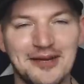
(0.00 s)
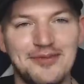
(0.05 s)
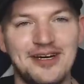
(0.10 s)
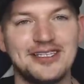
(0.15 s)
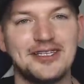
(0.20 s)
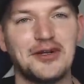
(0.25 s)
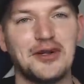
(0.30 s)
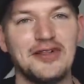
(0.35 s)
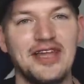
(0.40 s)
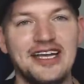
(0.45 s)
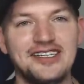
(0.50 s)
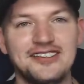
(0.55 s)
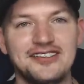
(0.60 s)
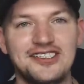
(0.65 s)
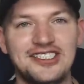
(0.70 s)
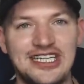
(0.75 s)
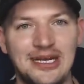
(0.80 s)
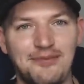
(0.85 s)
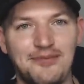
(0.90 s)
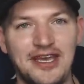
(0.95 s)
about the
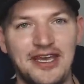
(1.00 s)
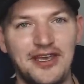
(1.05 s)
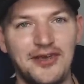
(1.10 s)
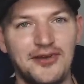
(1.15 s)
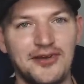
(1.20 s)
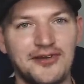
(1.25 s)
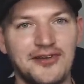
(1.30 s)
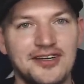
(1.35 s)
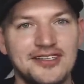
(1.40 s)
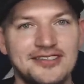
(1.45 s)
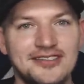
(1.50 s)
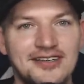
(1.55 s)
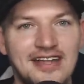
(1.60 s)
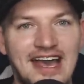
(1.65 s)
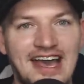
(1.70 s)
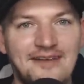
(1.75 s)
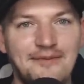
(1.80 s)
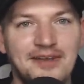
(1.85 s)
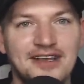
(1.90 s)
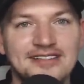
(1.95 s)
relationship that you and Kristen
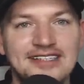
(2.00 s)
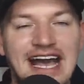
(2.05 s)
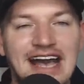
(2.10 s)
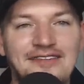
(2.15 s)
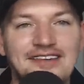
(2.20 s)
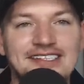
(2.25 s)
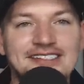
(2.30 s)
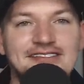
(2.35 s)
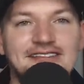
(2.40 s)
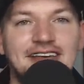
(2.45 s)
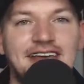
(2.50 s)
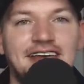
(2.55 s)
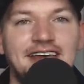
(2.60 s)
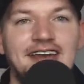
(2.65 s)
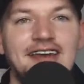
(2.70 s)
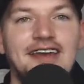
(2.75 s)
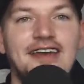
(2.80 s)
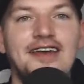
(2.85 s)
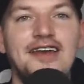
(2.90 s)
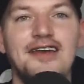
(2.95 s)
have, because
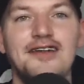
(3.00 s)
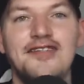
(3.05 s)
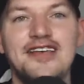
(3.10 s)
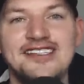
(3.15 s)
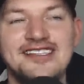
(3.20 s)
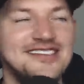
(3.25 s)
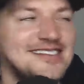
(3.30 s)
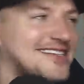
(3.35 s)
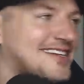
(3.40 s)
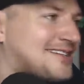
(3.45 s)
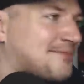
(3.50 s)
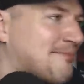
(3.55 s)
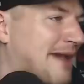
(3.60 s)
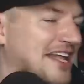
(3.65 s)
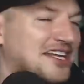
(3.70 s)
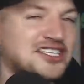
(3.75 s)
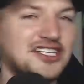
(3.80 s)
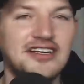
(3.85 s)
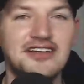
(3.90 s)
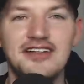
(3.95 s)
obviously this is
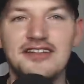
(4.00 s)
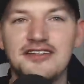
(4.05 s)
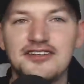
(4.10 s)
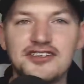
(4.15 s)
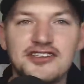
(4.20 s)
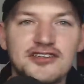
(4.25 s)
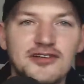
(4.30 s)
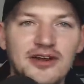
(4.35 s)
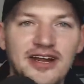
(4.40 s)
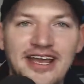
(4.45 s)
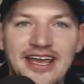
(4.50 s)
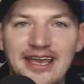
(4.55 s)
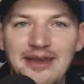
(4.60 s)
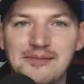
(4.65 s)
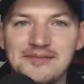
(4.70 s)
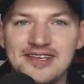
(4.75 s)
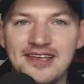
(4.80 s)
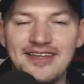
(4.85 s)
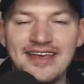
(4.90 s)
mentioned in the streams.